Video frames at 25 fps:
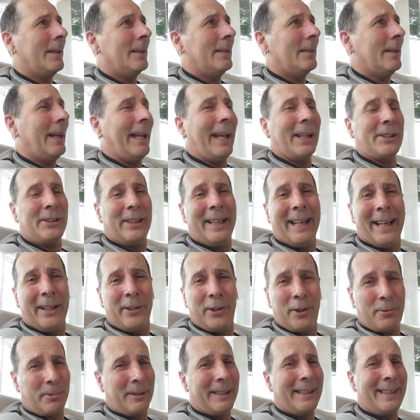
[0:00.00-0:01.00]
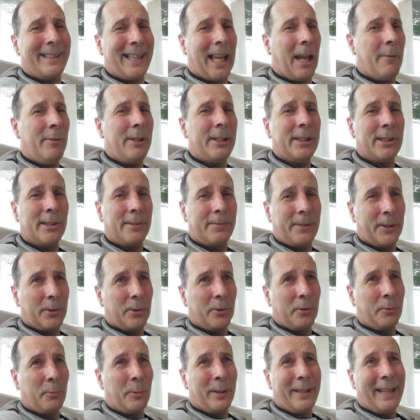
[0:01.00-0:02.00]
I actually had 3 cavities
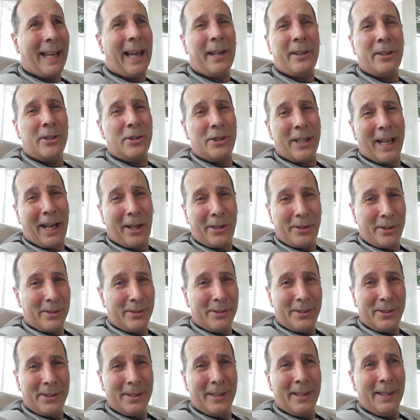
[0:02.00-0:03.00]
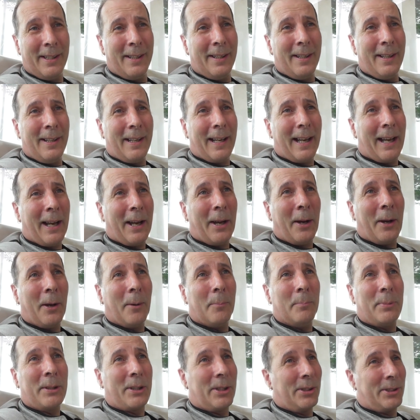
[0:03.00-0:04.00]
filled without injections
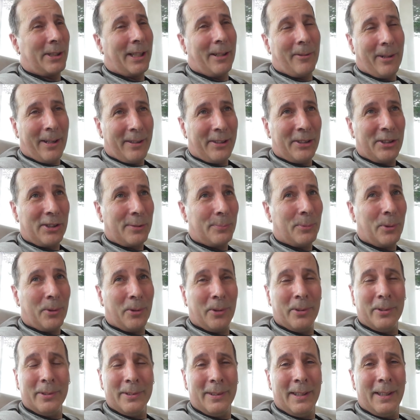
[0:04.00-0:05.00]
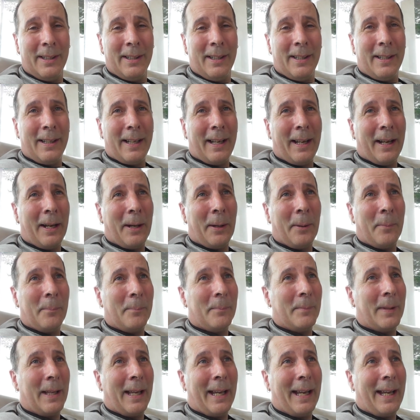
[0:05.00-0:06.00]
because they were only small,
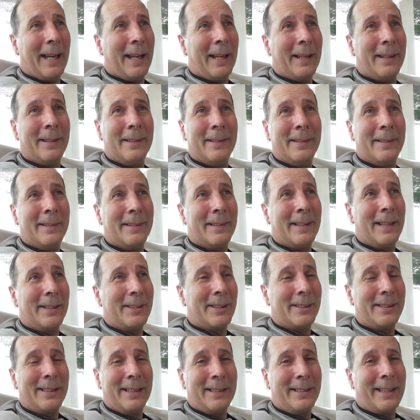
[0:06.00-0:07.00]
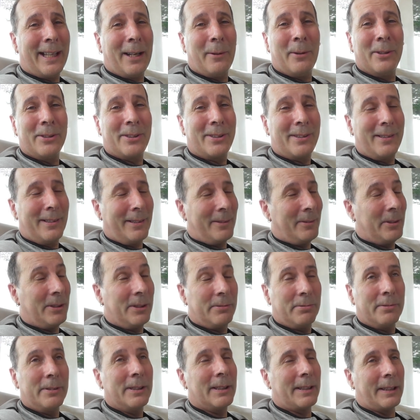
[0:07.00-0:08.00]
and as I said, it
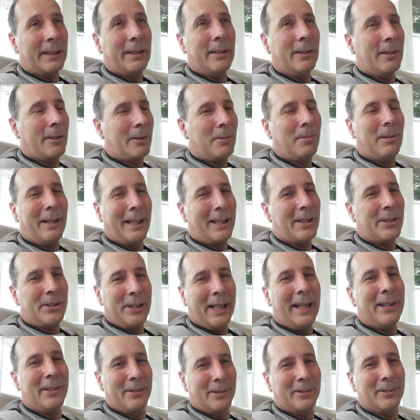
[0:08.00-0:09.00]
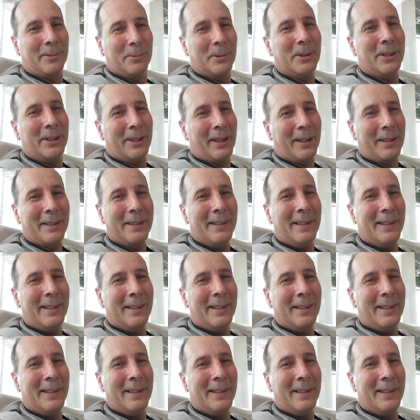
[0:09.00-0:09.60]
was really quite gentle work